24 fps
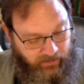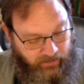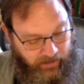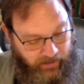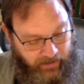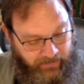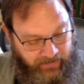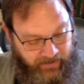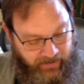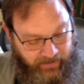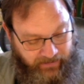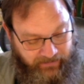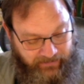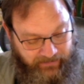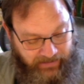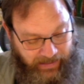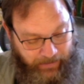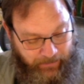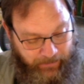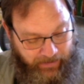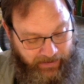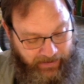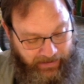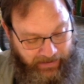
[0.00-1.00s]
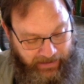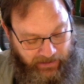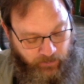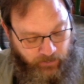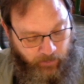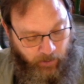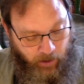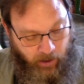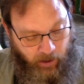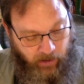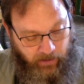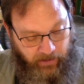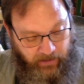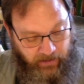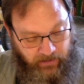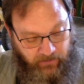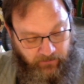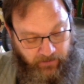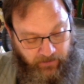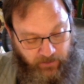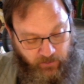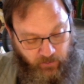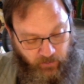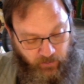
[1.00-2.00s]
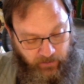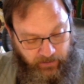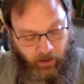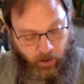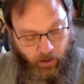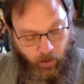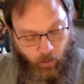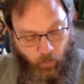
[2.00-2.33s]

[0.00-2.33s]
and then examine each part individually.